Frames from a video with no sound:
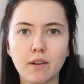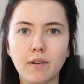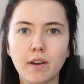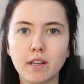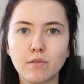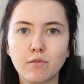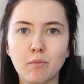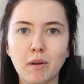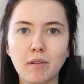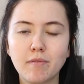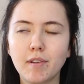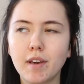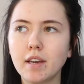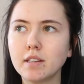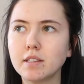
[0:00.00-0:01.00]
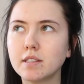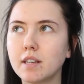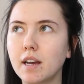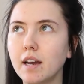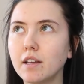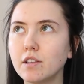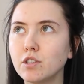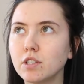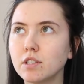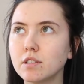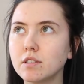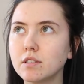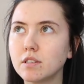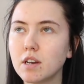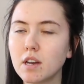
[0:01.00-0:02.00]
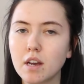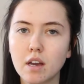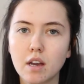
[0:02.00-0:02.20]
I've had for my face, I just